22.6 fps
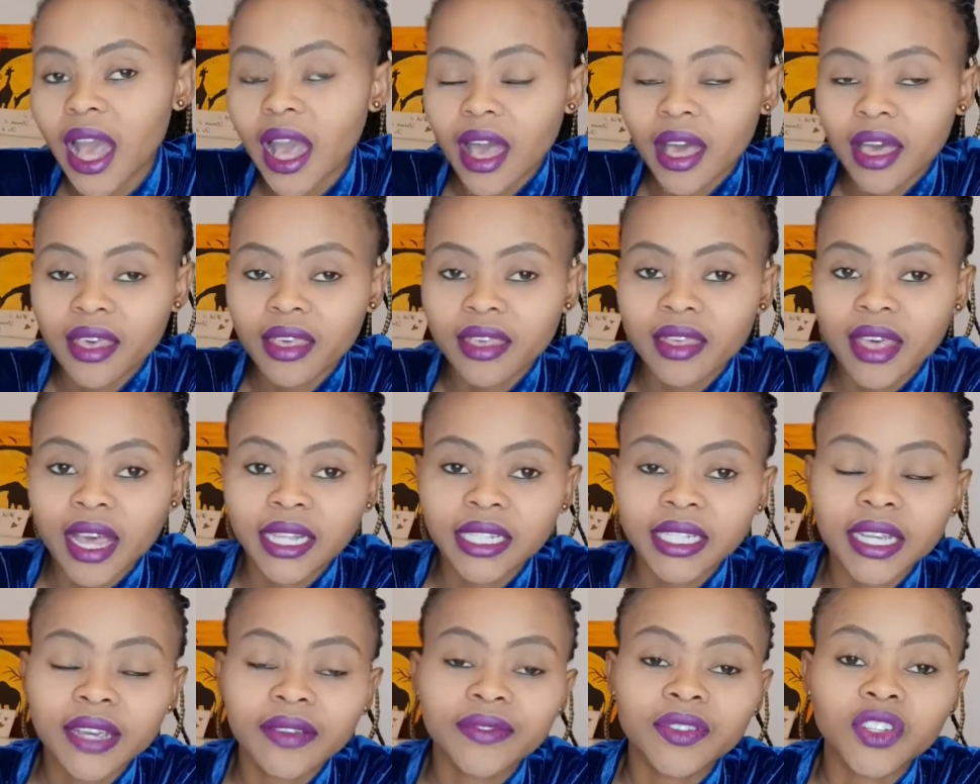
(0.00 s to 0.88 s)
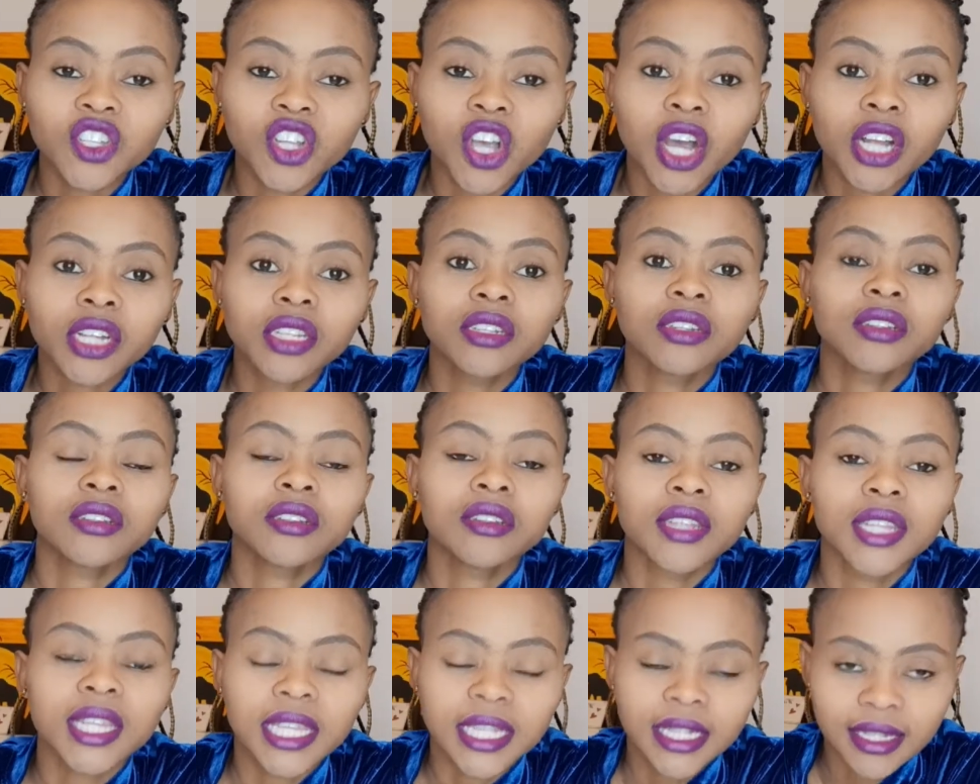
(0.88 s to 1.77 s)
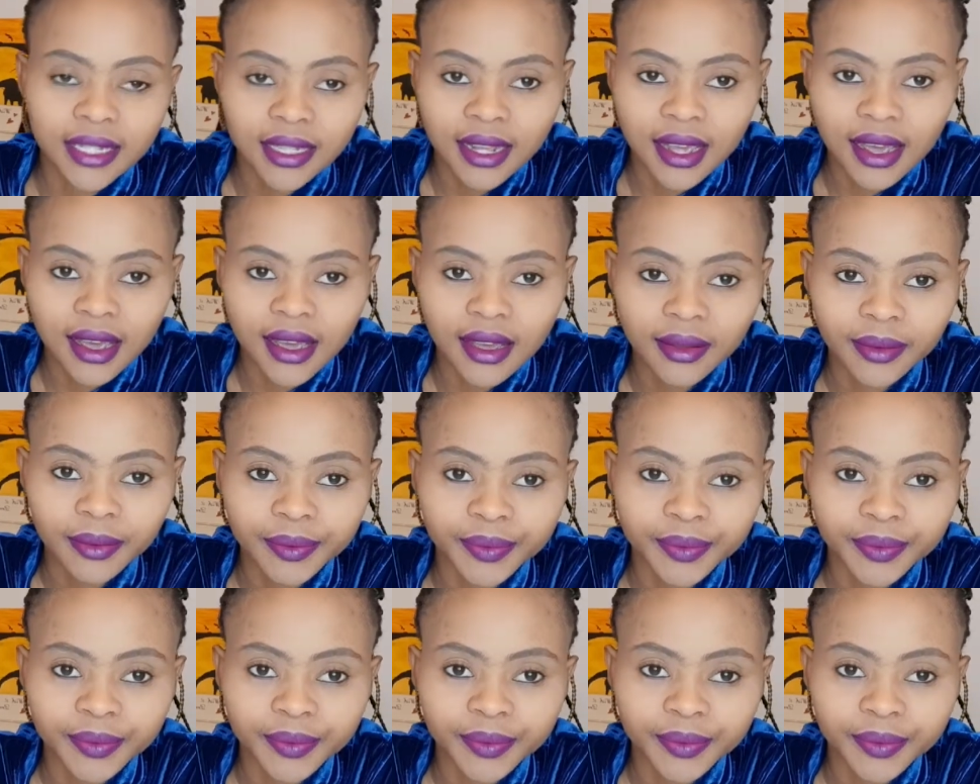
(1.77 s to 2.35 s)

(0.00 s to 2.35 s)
that have started this year.